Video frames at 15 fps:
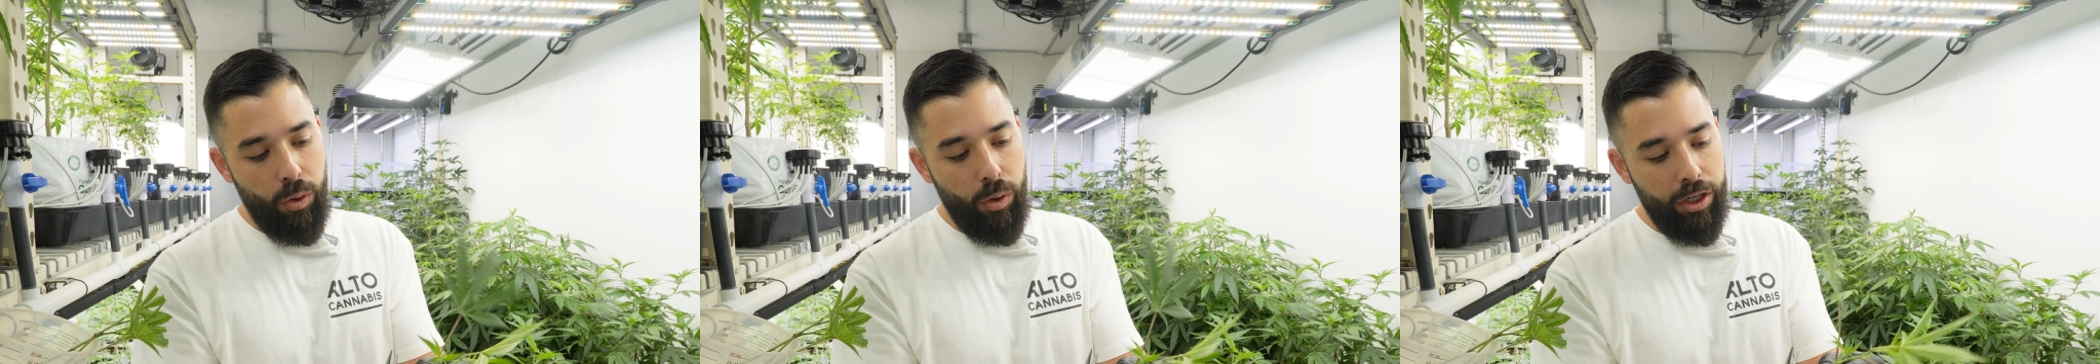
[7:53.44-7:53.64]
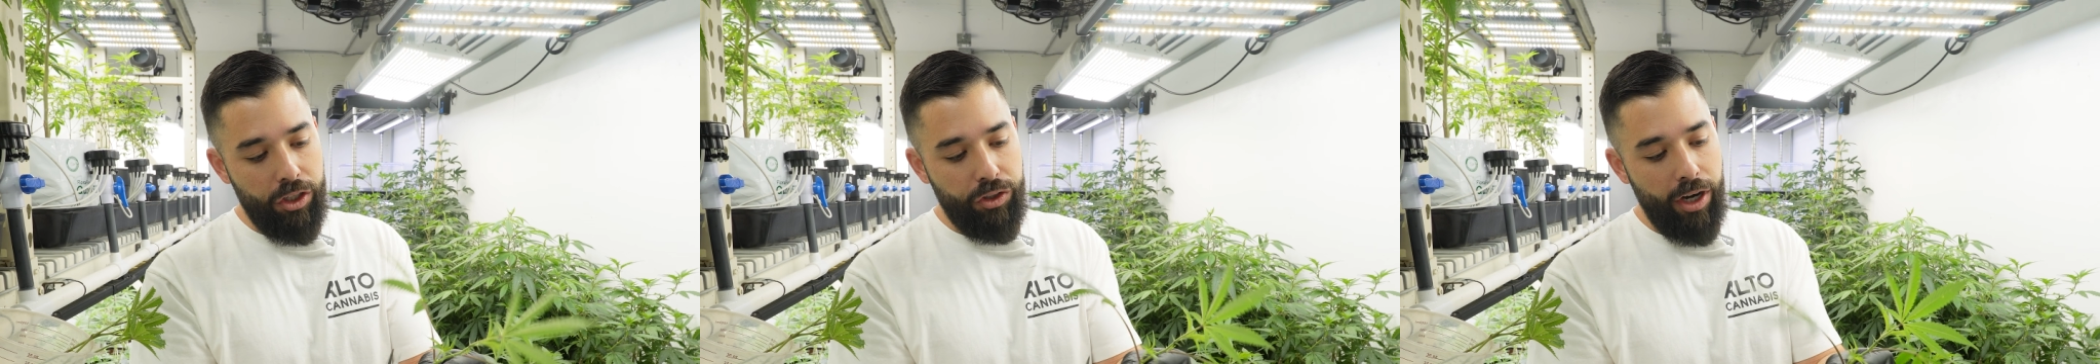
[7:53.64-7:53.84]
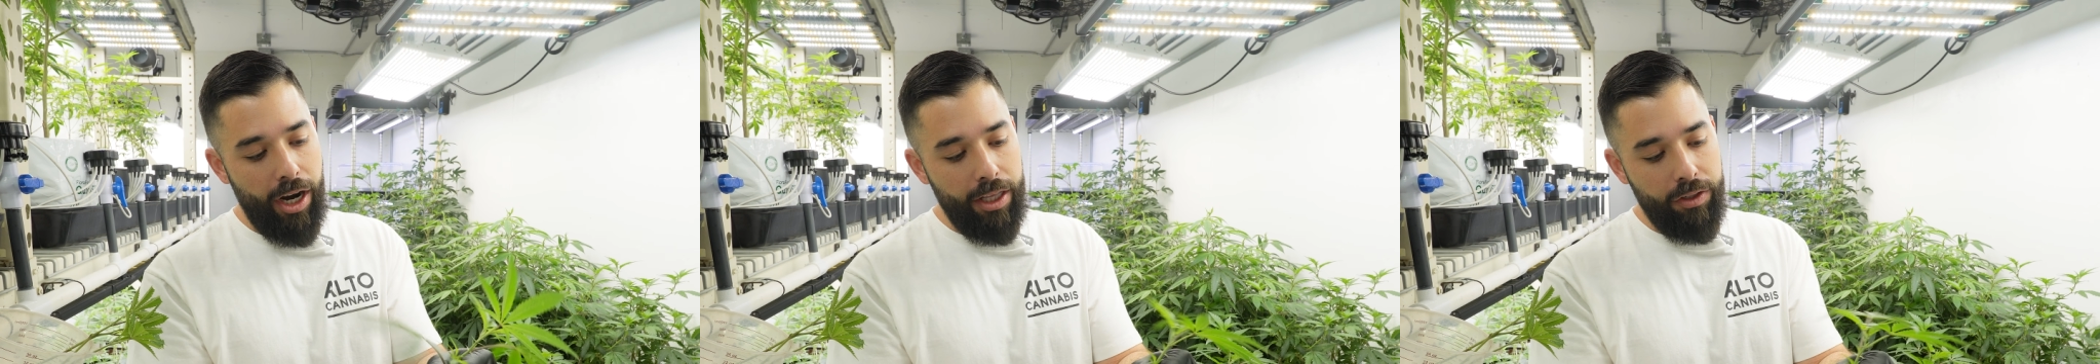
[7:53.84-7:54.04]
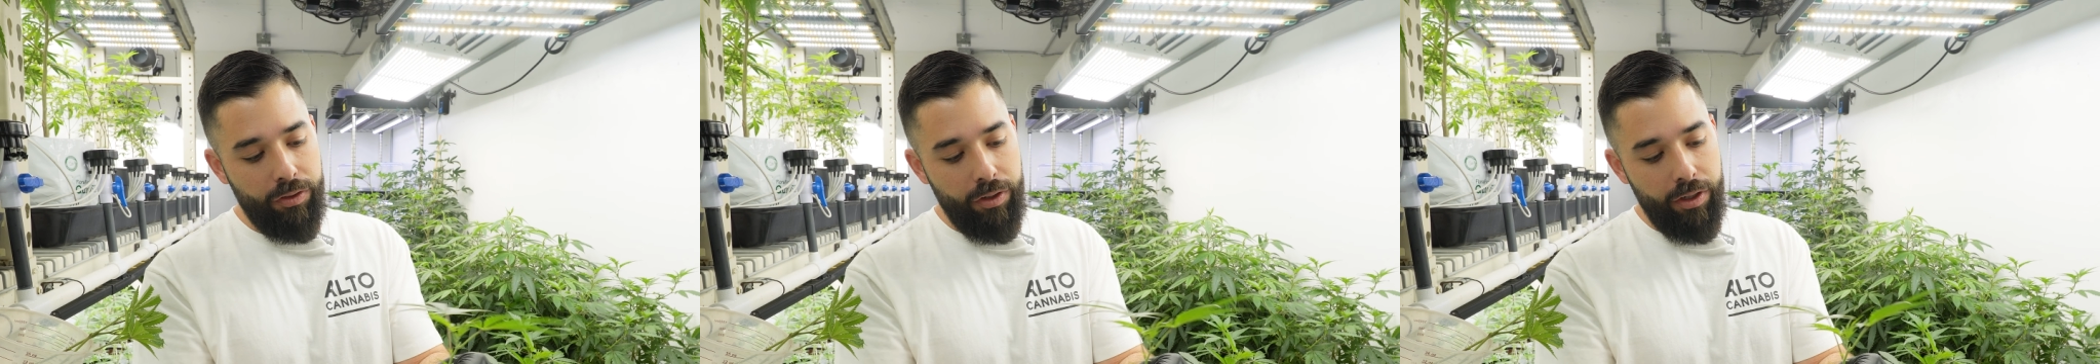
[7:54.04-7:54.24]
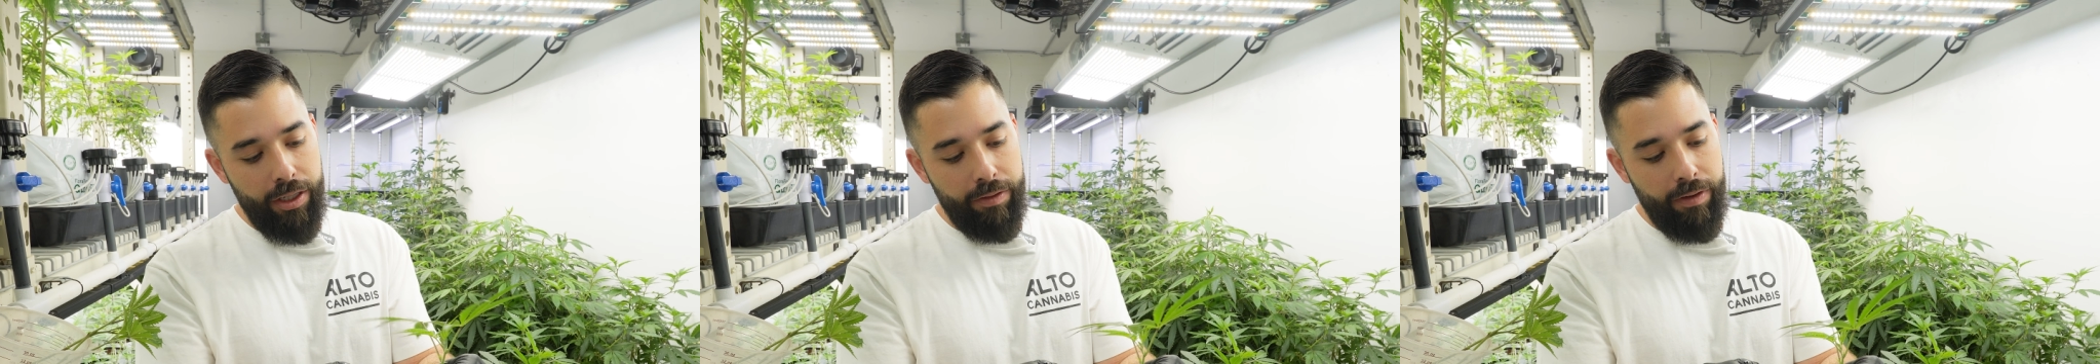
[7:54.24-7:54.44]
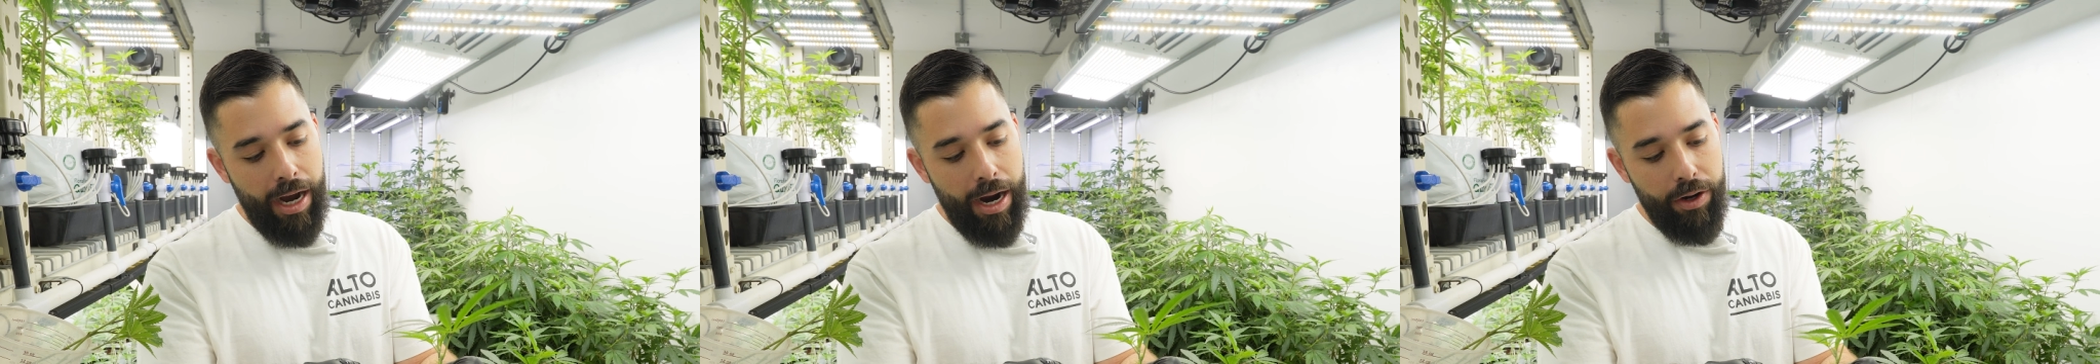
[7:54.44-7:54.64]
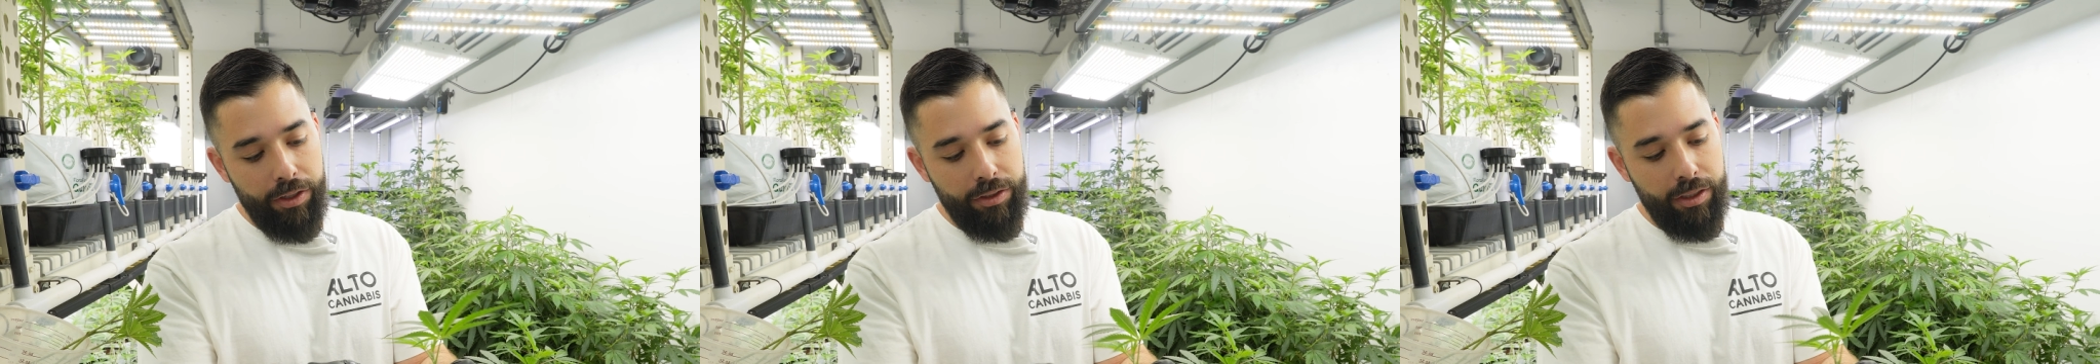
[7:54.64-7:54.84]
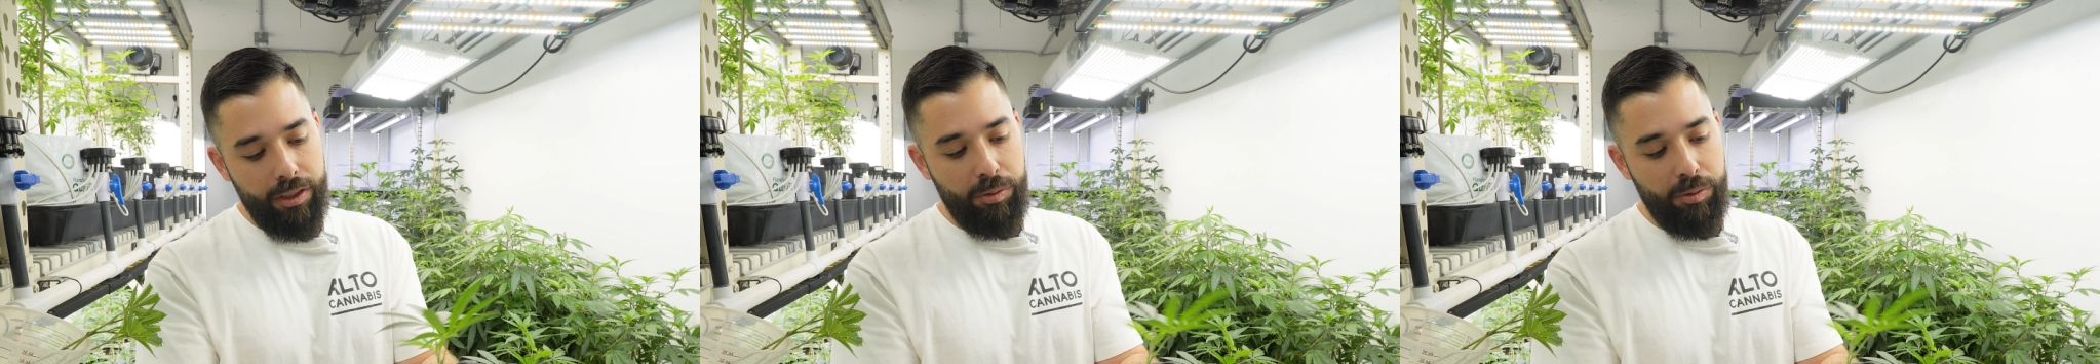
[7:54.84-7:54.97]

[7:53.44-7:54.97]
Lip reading: want to transfer any viruses